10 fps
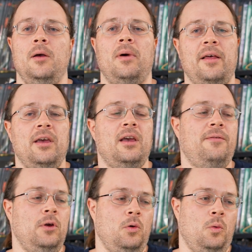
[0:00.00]
But I think
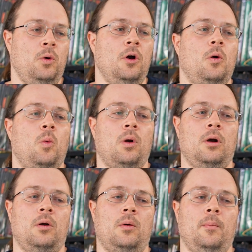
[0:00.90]
if you
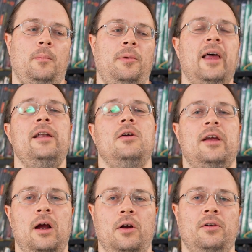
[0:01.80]
were playing your
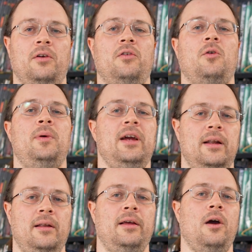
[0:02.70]
characters
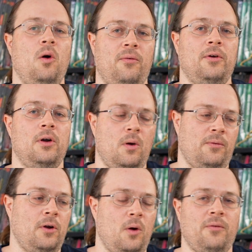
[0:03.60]
repeatedly over and
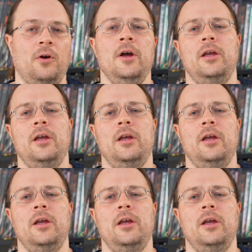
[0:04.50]
over and over,